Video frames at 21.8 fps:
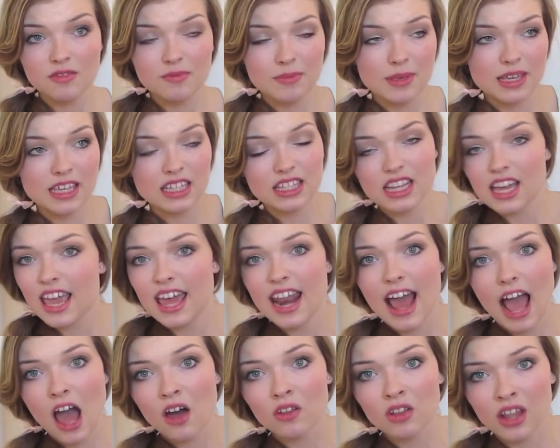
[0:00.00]
because I
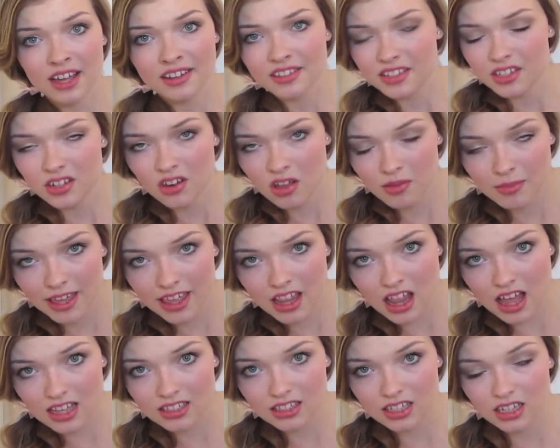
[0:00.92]
get outlines in all my
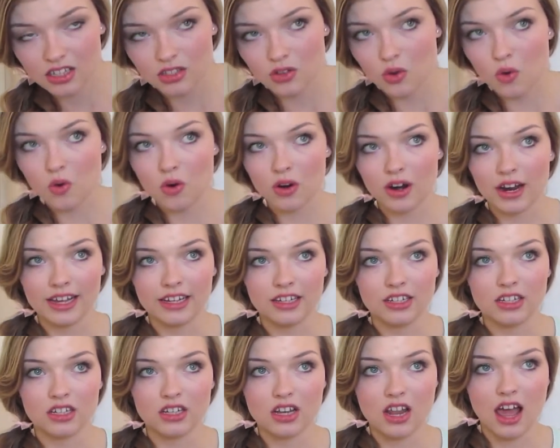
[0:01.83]
classes or I
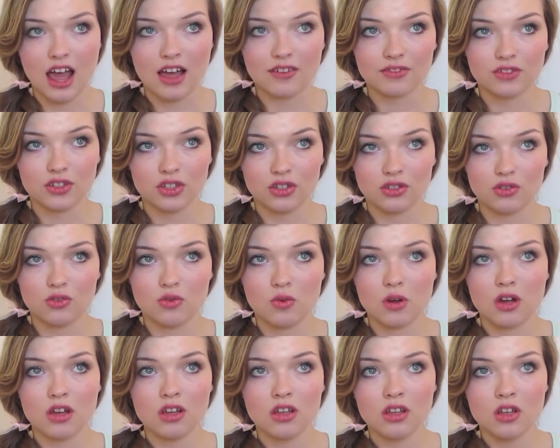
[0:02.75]
have
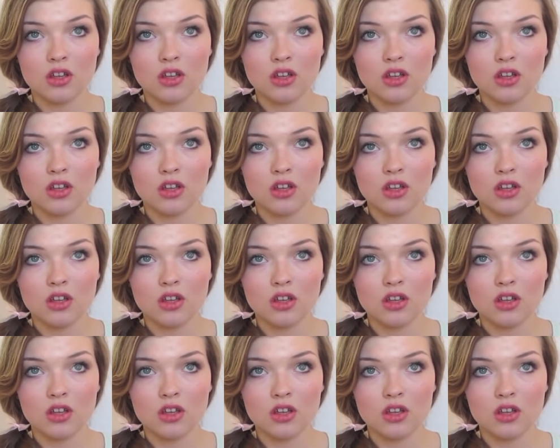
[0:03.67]
to